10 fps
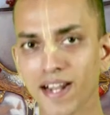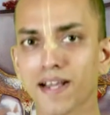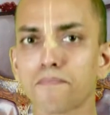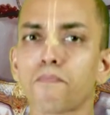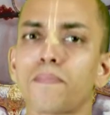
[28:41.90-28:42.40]
were
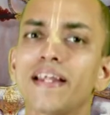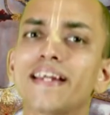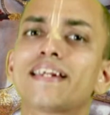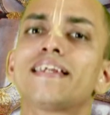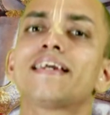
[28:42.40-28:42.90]

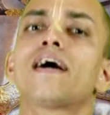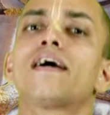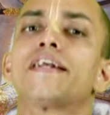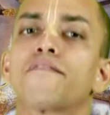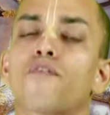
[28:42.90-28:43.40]
completely
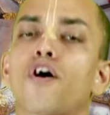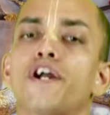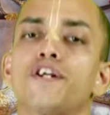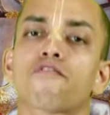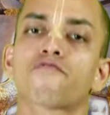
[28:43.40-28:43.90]

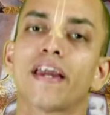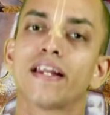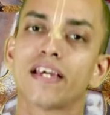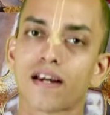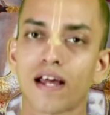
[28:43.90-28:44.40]
devoid of
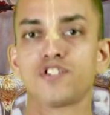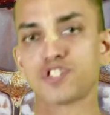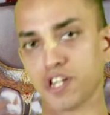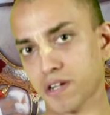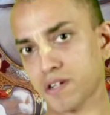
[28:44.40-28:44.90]
any
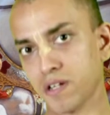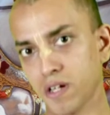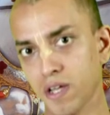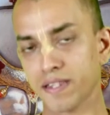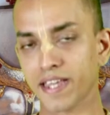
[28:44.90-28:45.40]
culture.
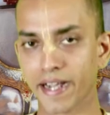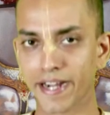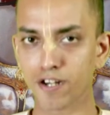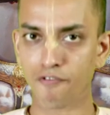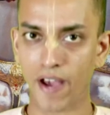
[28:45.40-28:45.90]
The
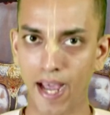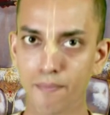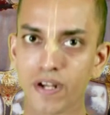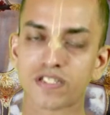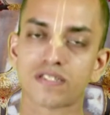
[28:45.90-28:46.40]
kind of
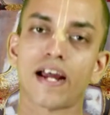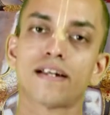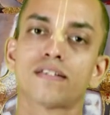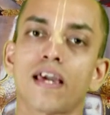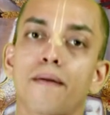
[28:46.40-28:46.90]
habits
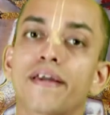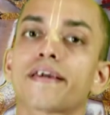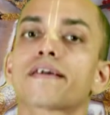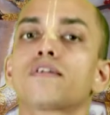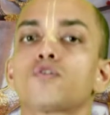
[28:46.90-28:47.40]
that the
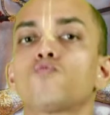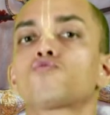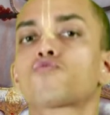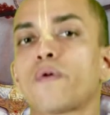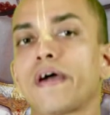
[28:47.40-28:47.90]
American
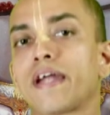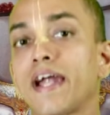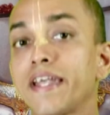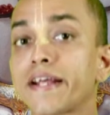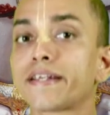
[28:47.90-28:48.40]
youth
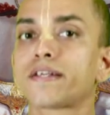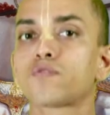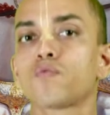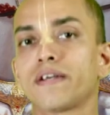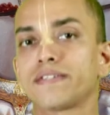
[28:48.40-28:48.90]
were
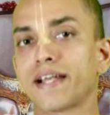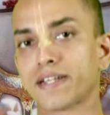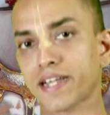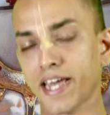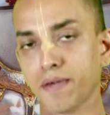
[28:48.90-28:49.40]
addicted to at
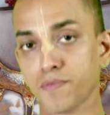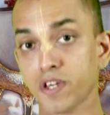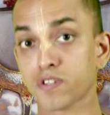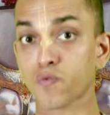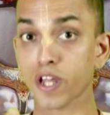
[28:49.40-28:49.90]
that
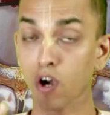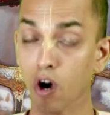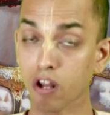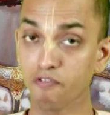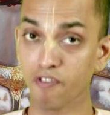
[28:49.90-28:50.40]
time is very
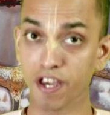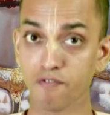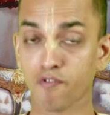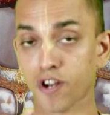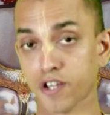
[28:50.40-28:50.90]

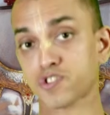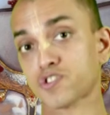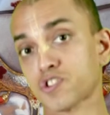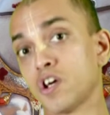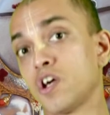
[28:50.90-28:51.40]
horrifying for
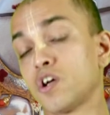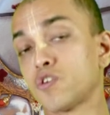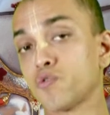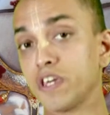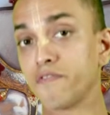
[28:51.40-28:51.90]
us
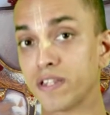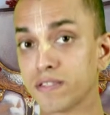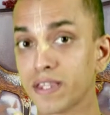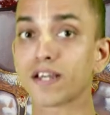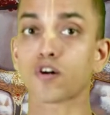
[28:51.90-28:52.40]
to
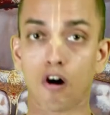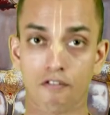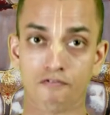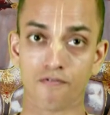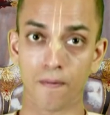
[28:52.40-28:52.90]
even think
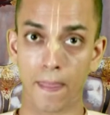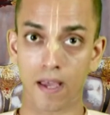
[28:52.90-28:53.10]
of.